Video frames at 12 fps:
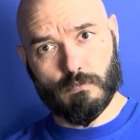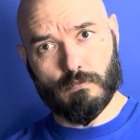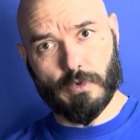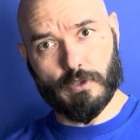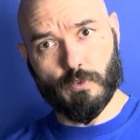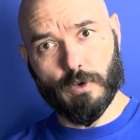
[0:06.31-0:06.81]

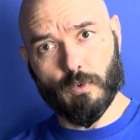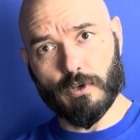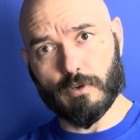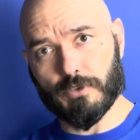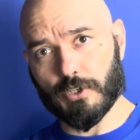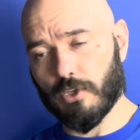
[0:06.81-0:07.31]
By the way,
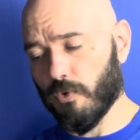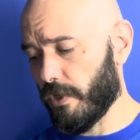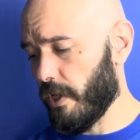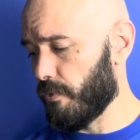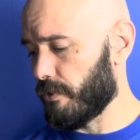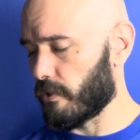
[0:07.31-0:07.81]
welcome to
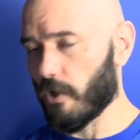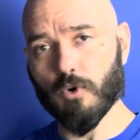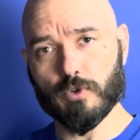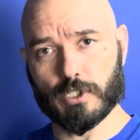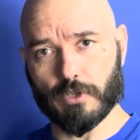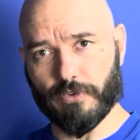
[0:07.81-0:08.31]
Q&A with the
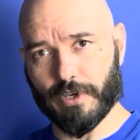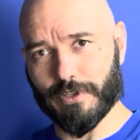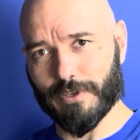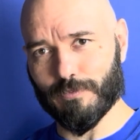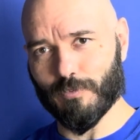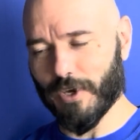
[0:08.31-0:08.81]
coach, if I
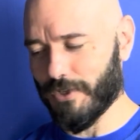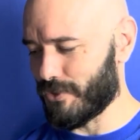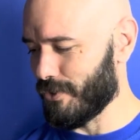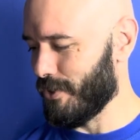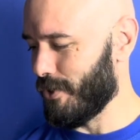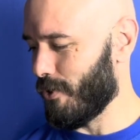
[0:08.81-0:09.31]
didn't
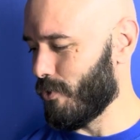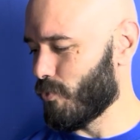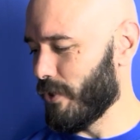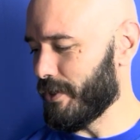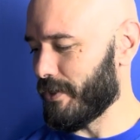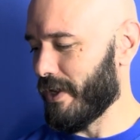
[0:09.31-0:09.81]
mention it
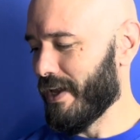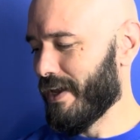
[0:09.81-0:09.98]
already.